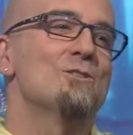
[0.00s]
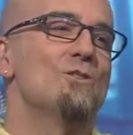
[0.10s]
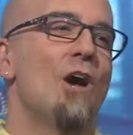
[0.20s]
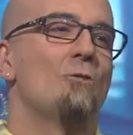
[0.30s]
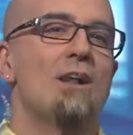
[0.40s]

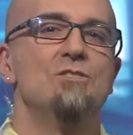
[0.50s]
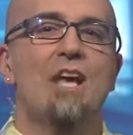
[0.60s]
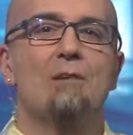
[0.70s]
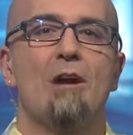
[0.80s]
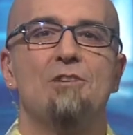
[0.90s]
songwriter
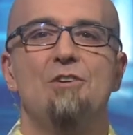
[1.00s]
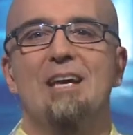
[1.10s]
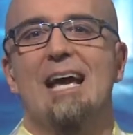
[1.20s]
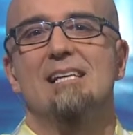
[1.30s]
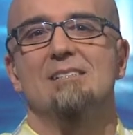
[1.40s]
Dan
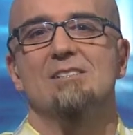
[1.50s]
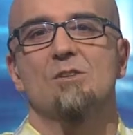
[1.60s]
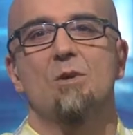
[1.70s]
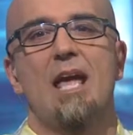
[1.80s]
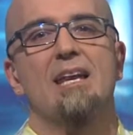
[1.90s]
Rodriguez is
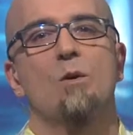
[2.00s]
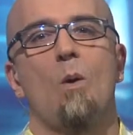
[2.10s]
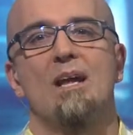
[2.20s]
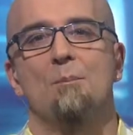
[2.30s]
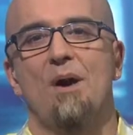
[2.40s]
creating
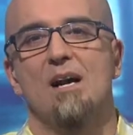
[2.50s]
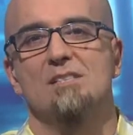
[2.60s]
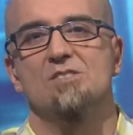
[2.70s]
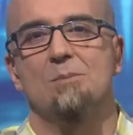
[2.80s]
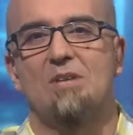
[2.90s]
quite a buzz.
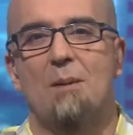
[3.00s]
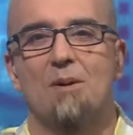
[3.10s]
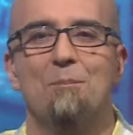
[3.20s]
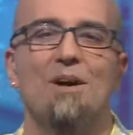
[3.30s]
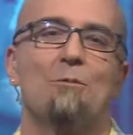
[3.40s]
In
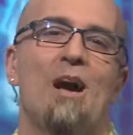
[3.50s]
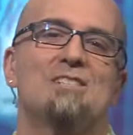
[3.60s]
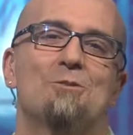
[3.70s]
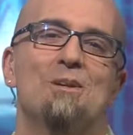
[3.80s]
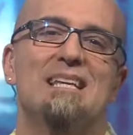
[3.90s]
September,
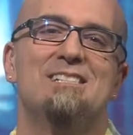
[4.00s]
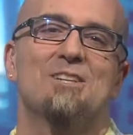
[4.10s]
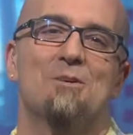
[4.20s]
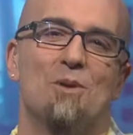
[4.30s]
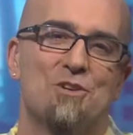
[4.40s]
Budweiser released
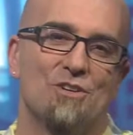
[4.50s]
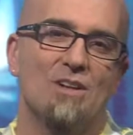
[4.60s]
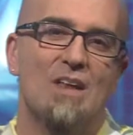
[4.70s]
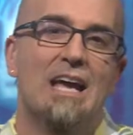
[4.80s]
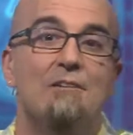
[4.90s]
a
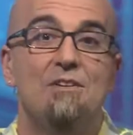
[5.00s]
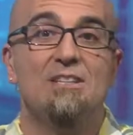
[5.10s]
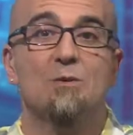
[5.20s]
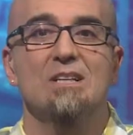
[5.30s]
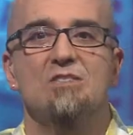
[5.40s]
commercial
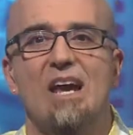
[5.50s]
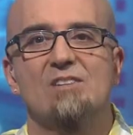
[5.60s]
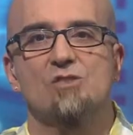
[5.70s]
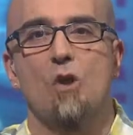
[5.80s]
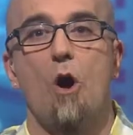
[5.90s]
featuring
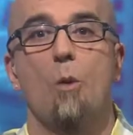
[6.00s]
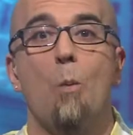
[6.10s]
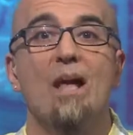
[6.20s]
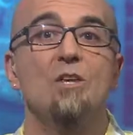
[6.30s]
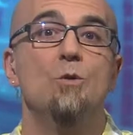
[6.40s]
Dan's song
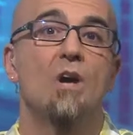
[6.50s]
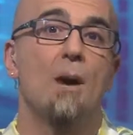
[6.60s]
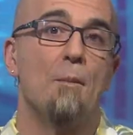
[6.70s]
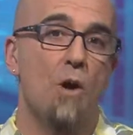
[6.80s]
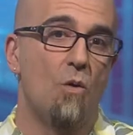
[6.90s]
When You
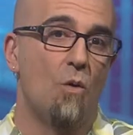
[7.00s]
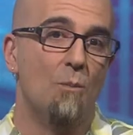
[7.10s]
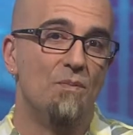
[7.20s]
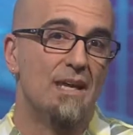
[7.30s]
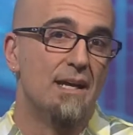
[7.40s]
Come Home.
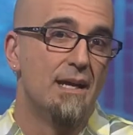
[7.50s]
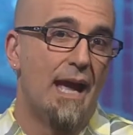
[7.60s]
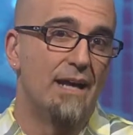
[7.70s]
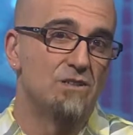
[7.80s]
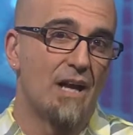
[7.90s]

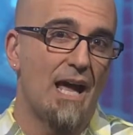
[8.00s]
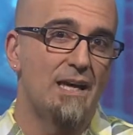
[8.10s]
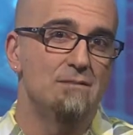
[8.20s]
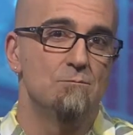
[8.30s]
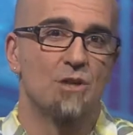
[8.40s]
And
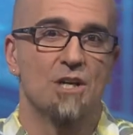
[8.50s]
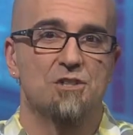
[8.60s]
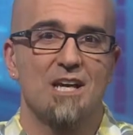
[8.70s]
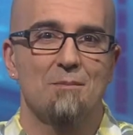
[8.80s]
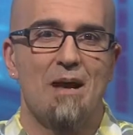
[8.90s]
tonight, you're going to
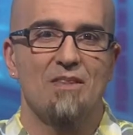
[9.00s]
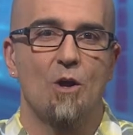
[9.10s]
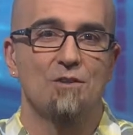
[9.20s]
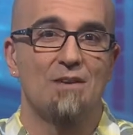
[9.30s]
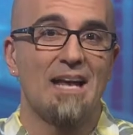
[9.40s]
check him out in the
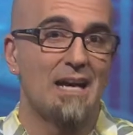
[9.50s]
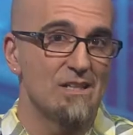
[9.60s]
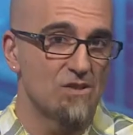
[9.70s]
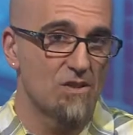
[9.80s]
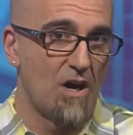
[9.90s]
On the Fly
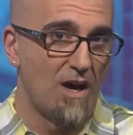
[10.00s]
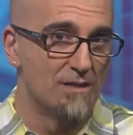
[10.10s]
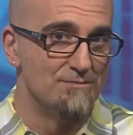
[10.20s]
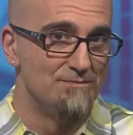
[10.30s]
concert car.